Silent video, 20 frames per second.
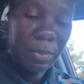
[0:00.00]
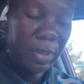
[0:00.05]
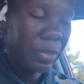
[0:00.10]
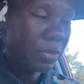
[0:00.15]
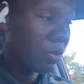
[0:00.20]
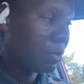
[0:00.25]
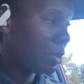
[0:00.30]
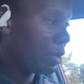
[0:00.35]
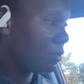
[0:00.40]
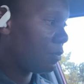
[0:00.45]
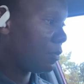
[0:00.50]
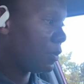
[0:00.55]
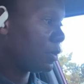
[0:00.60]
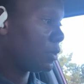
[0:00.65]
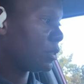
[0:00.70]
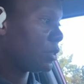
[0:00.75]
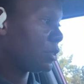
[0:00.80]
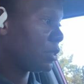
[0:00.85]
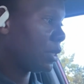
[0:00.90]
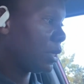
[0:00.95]
sure my
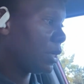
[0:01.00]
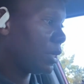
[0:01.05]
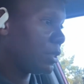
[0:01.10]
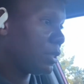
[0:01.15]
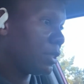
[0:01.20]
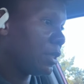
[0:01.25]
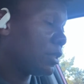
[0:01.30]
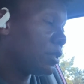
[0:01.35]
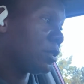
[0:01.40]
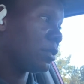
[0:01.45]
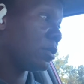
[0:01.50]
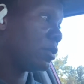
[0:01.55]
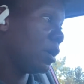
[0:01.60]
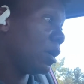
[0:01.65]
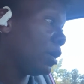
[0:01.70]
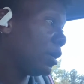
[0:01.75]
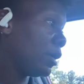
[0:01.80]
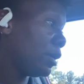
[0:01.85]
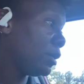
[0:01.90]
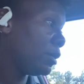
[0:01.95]
phone's charged. It's
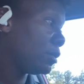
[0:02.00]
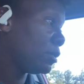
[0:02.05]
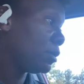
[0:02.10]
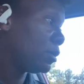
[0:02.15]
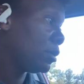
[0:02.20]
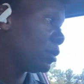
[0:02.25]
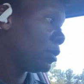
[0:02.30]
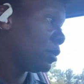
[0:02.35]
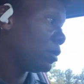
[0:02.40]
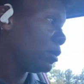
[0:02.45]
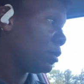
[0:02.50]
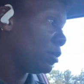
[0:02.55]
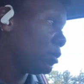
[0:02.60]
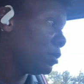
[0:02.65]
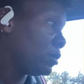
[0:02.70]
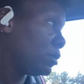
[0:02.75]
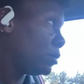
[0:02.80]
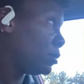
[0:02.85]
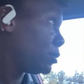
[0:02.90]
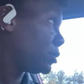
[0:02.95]
not
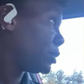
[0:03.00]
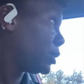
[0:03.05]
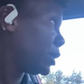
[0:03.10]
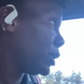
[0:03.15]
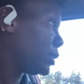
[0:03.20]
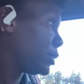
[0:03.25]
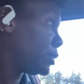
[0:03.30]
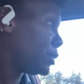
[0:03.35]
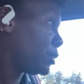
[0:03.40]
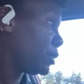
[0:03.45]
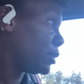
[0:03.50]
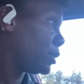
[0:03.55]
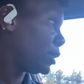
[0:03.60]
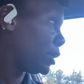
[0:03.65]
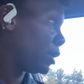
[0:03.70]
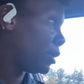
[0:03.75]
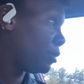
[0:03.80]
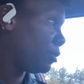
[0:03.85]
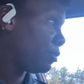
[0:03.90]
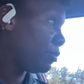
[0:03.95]
charged
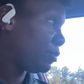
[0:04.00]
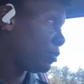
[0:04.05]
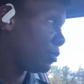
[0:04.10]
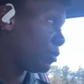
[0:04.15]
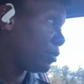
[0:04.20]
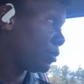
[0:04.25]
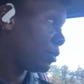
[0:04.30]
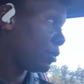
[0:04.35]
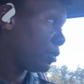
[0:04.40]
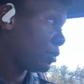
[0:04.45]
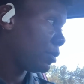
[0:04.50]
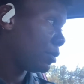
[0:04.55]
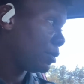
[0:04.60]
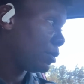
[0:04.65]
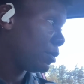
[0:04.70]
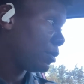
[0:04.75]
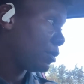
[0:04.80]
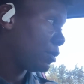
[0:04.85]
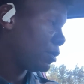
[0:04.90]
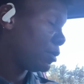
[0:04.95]
enough.
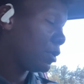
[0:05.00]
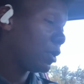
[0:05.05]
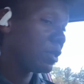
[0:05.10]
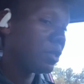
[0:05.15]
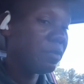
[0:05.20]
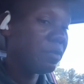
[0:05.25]
Oh, it's